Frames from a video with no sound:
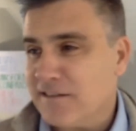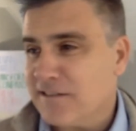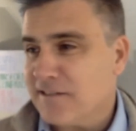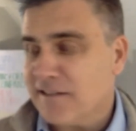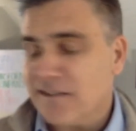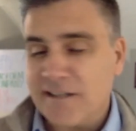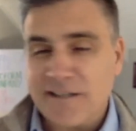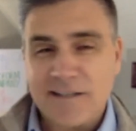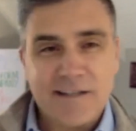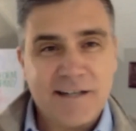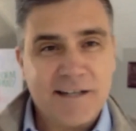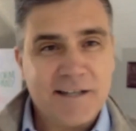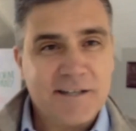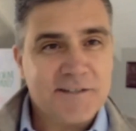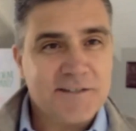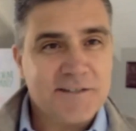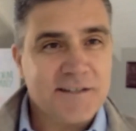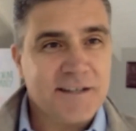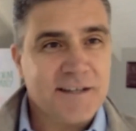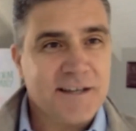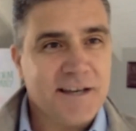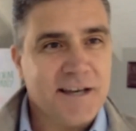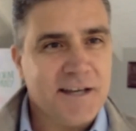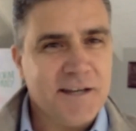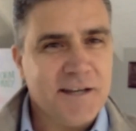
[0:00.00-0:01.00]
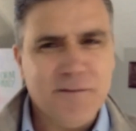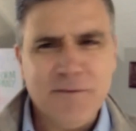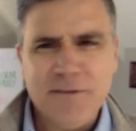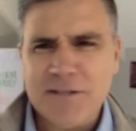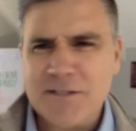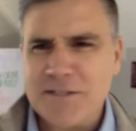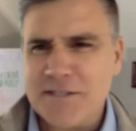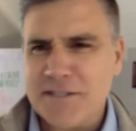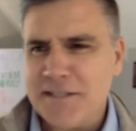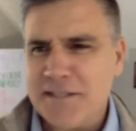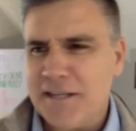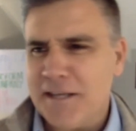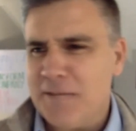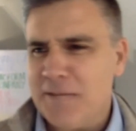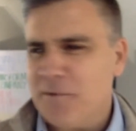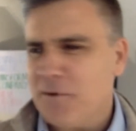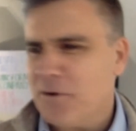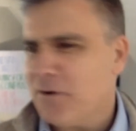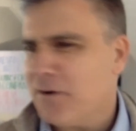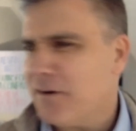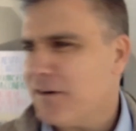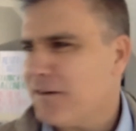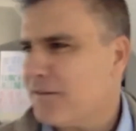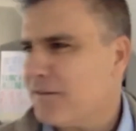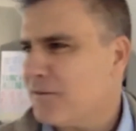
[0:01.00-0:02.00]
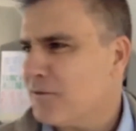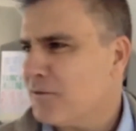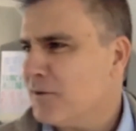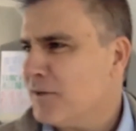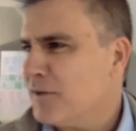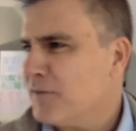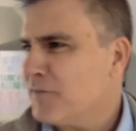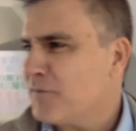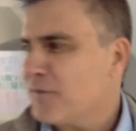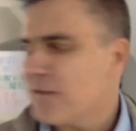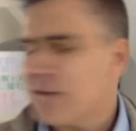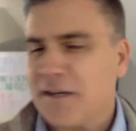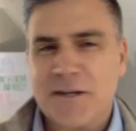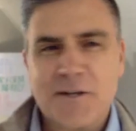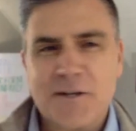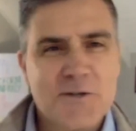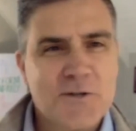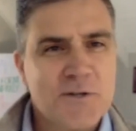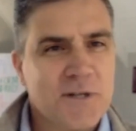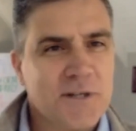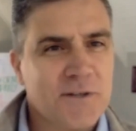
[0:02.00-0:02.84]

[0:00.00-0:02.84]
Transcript: I never actually immigrated or left the country.